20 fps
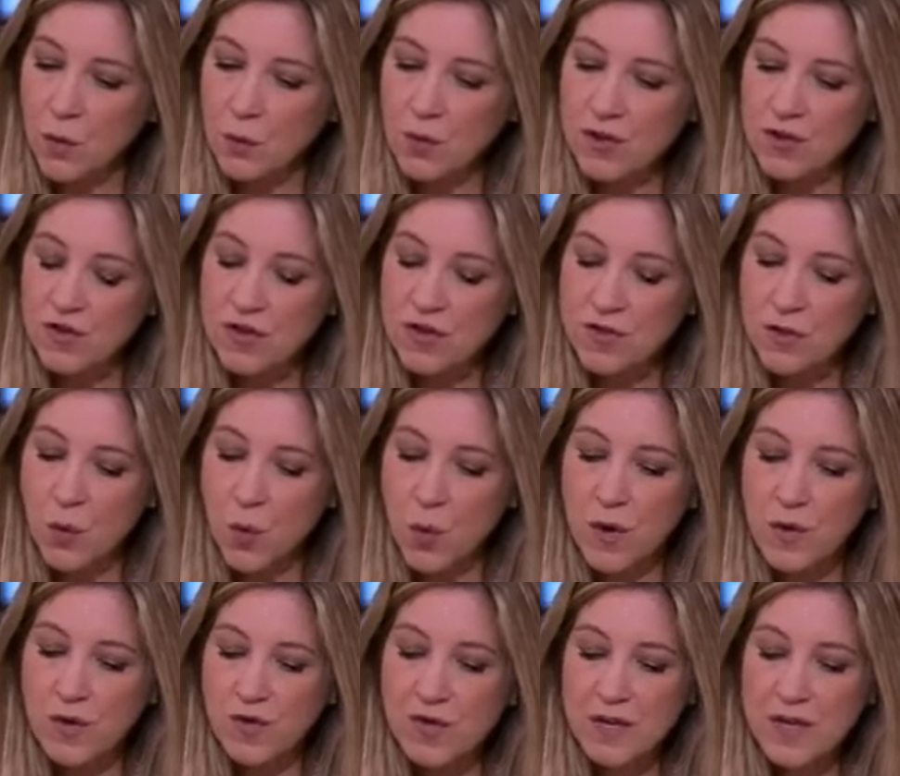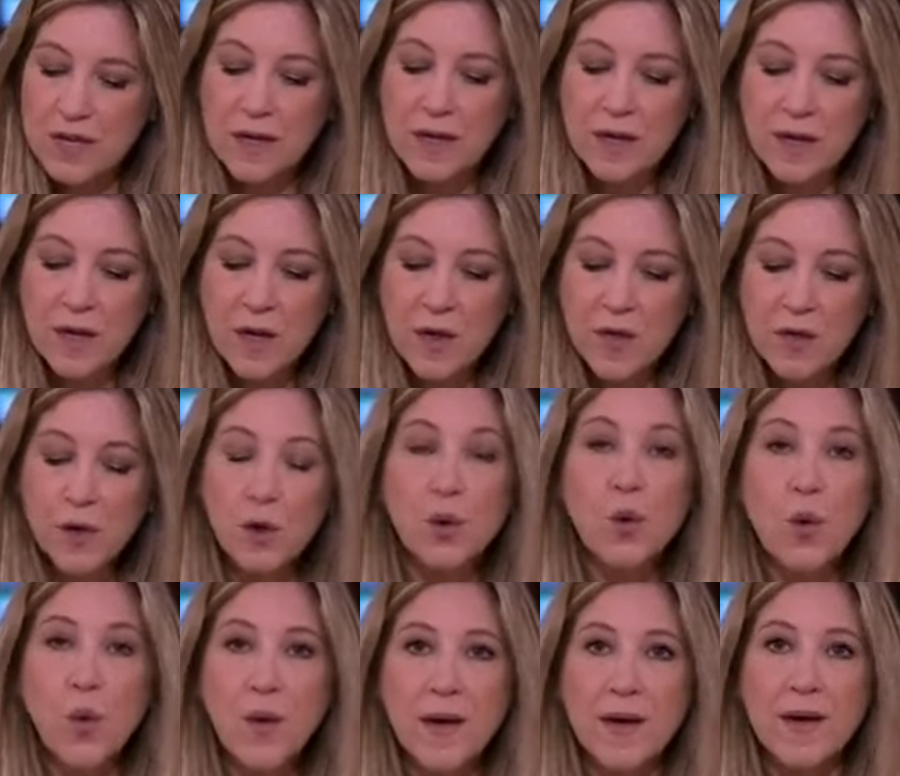which is quoting the
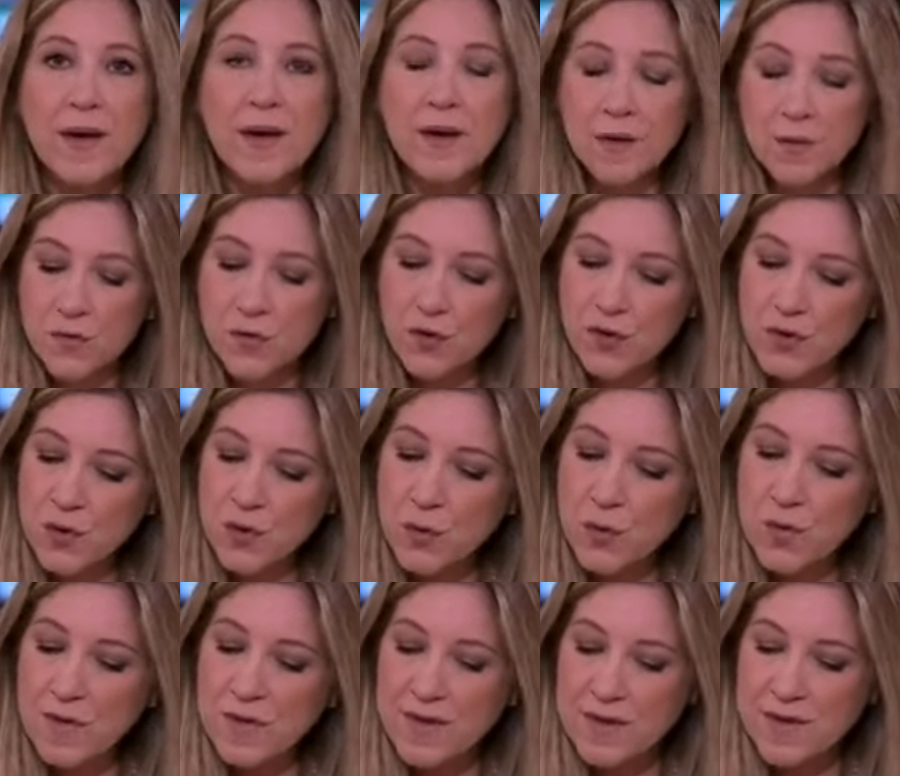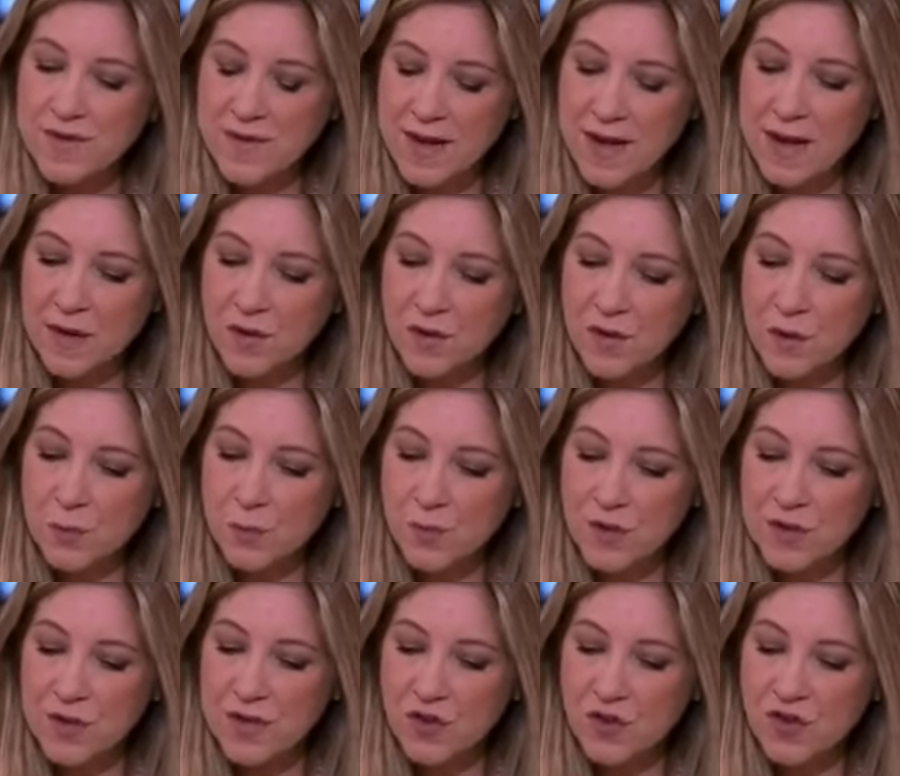lawyer of two detained
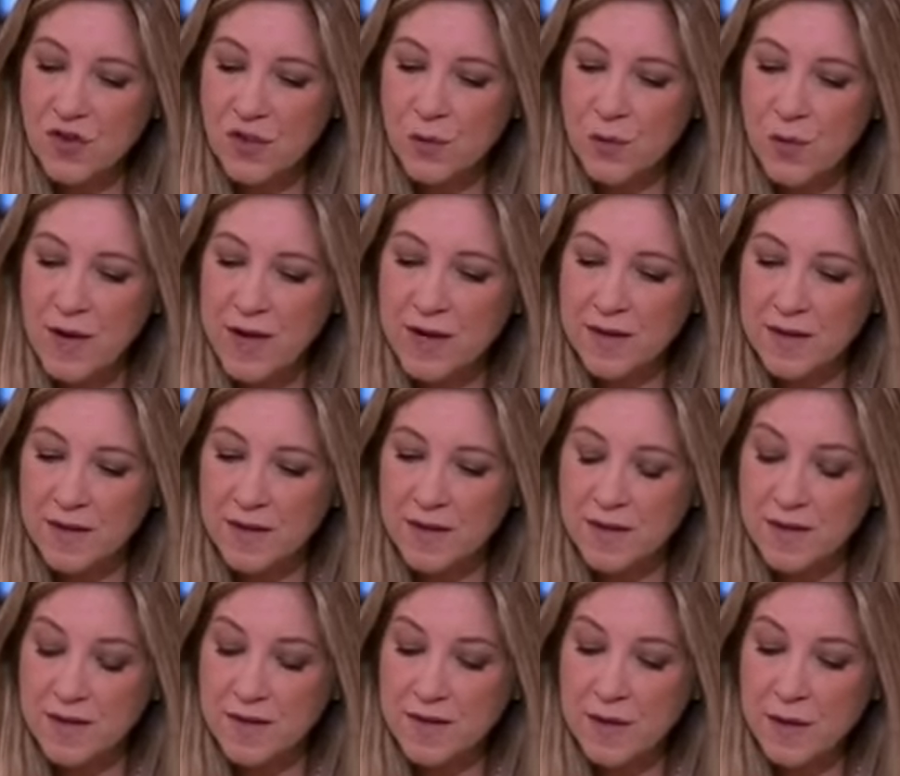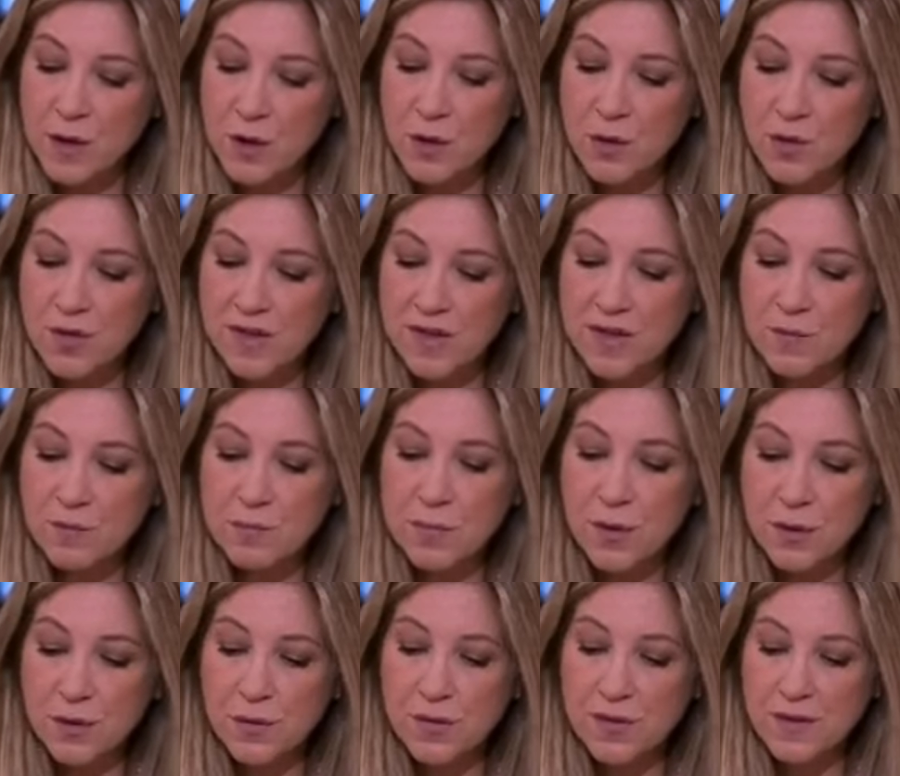British Iranians, who says
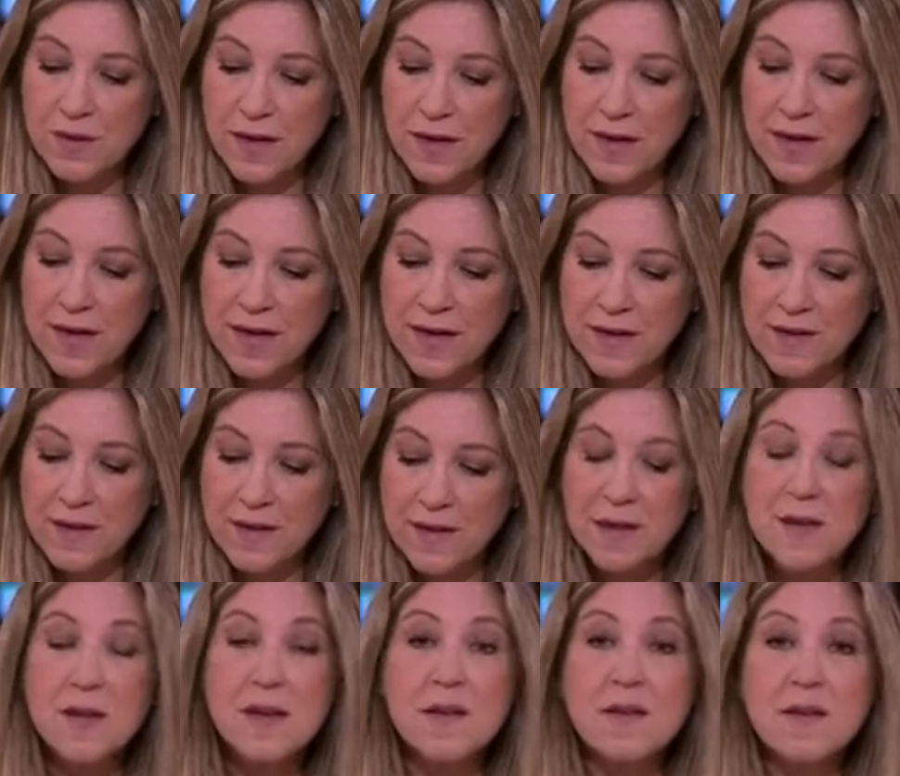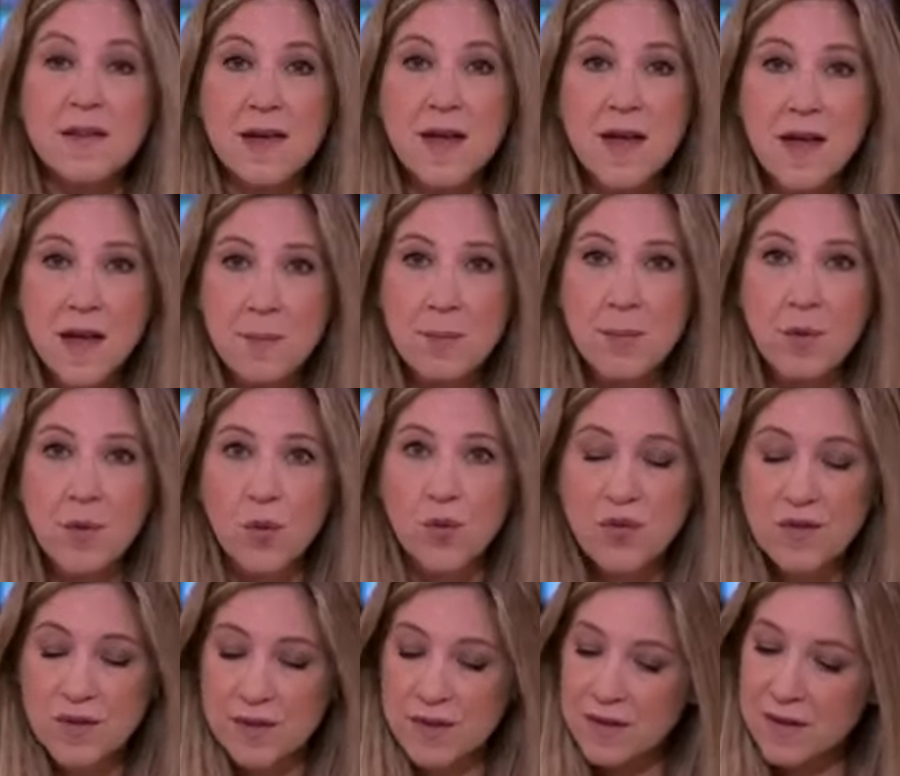both are heading to the
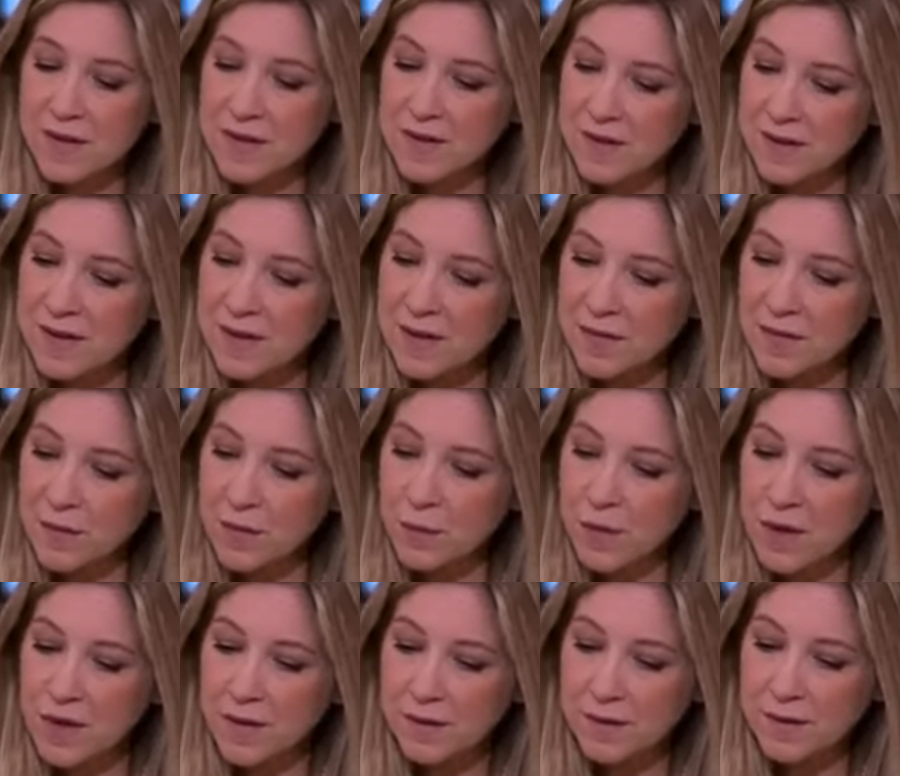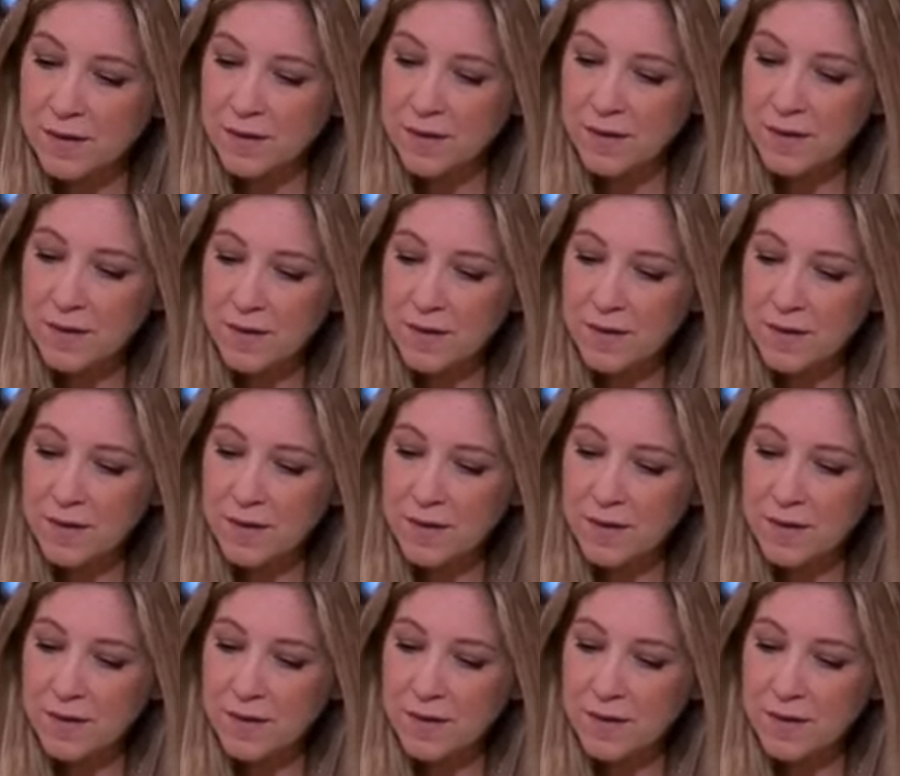airport to leave Iran.